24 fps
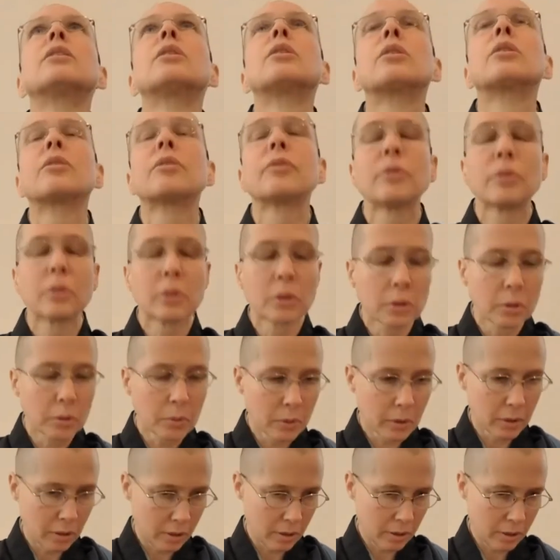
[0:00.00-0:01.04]
or
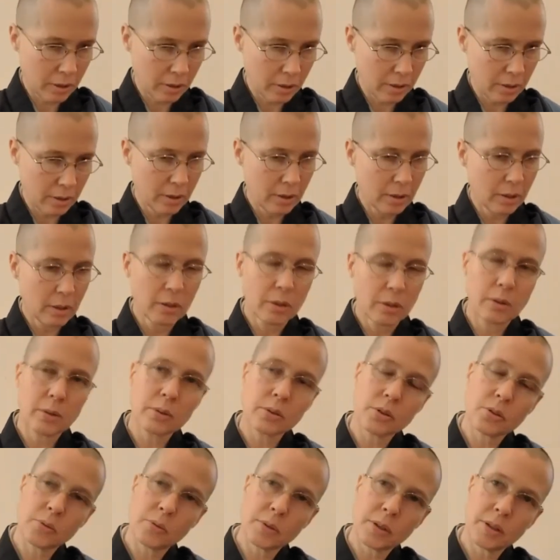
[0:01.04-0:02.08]
forward or
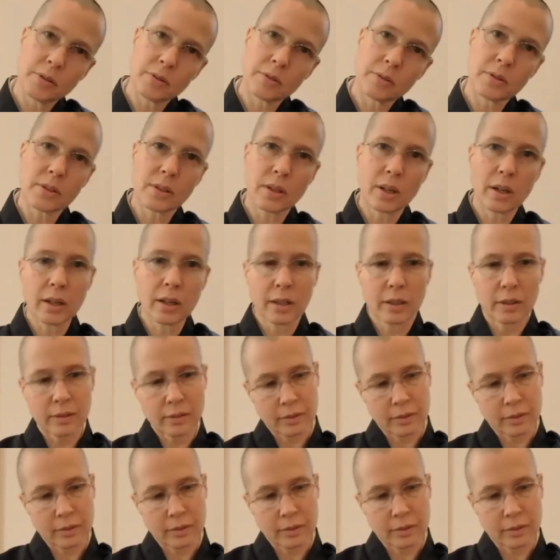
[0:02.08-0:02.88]
to either side.